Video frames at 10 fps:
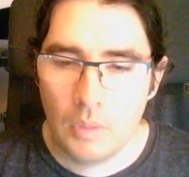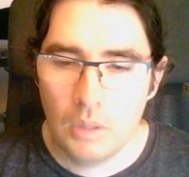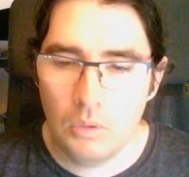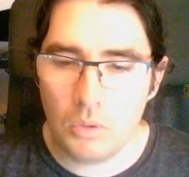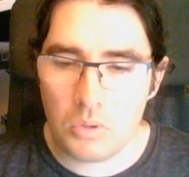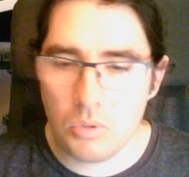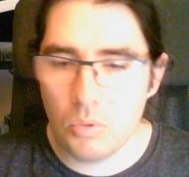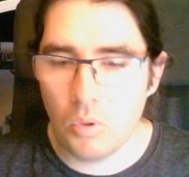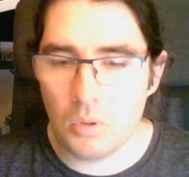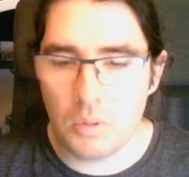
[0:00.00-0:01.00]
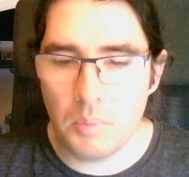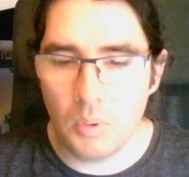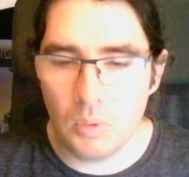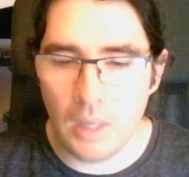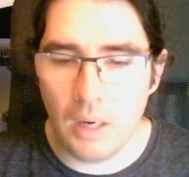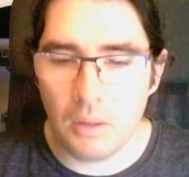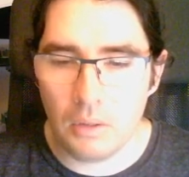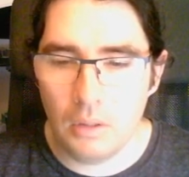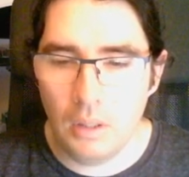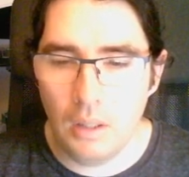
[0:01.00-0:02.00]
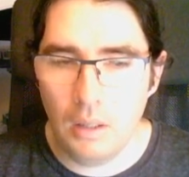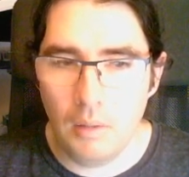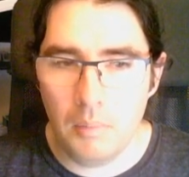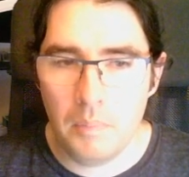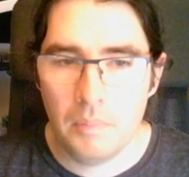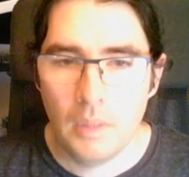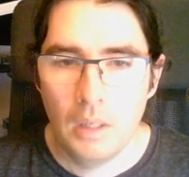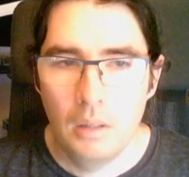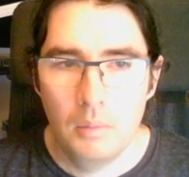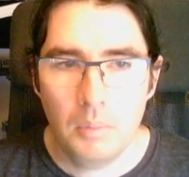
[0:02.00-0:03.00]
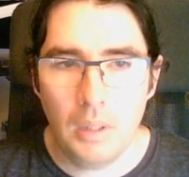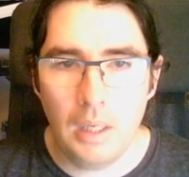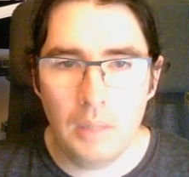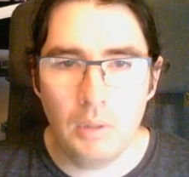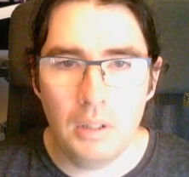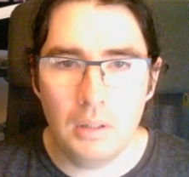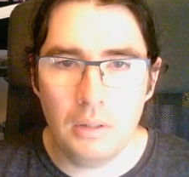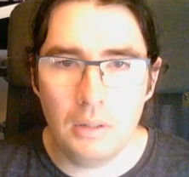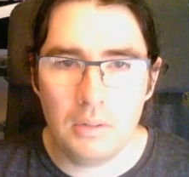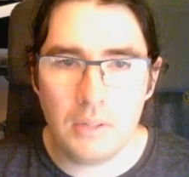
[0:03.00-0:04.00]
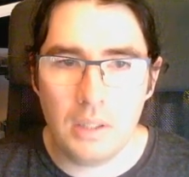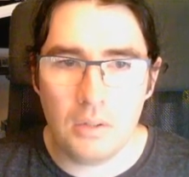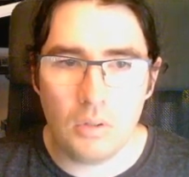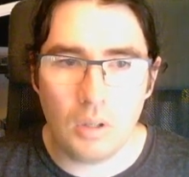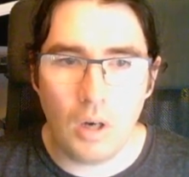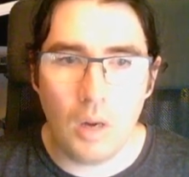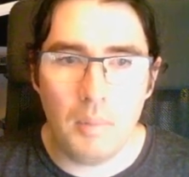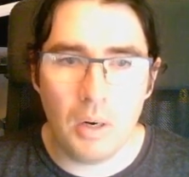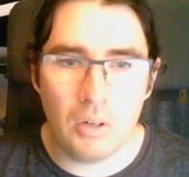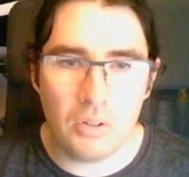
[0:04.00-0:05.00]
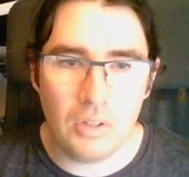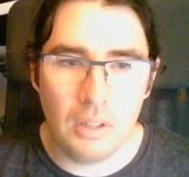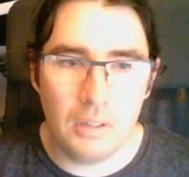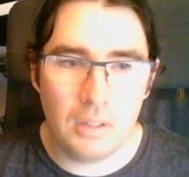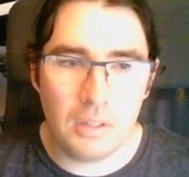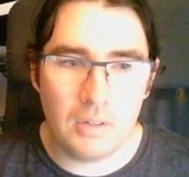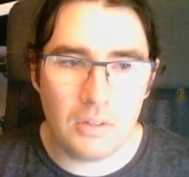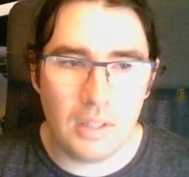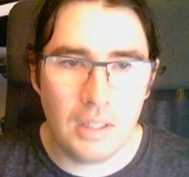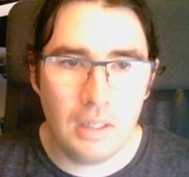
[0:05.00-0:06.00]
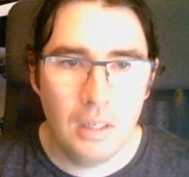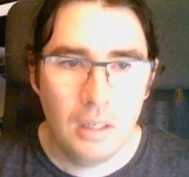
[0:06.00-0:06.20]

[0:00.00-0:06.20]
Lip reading: too long to build out. But anyway, let's get into our Chimera scene, and you can see